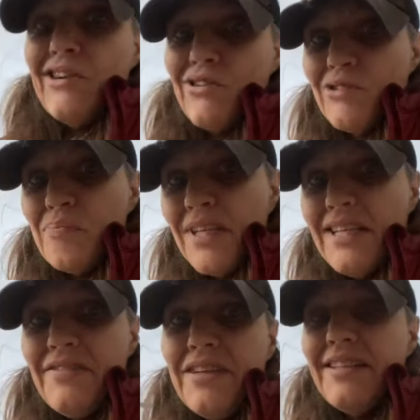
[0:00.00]
I don't
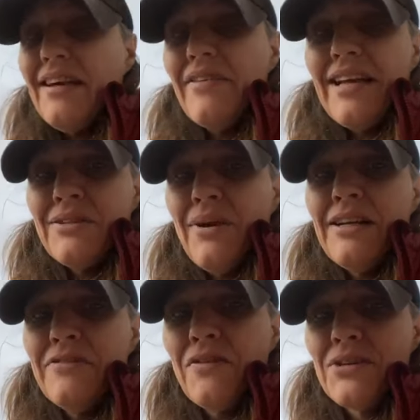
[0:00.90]
believe it. Now that
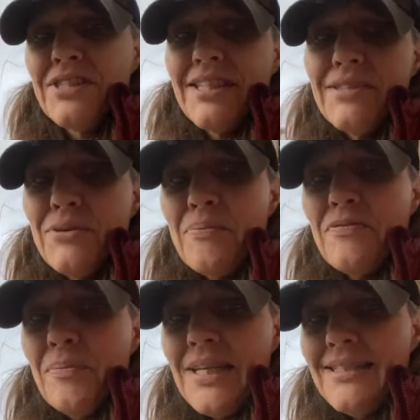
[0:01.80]
quite fucks things up
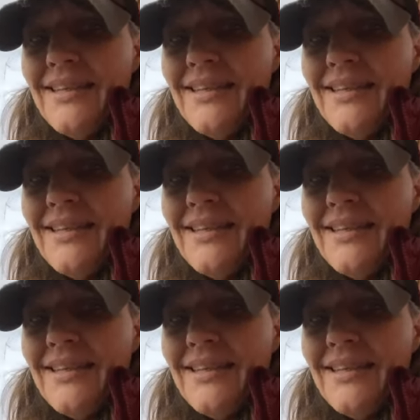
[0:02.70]
for me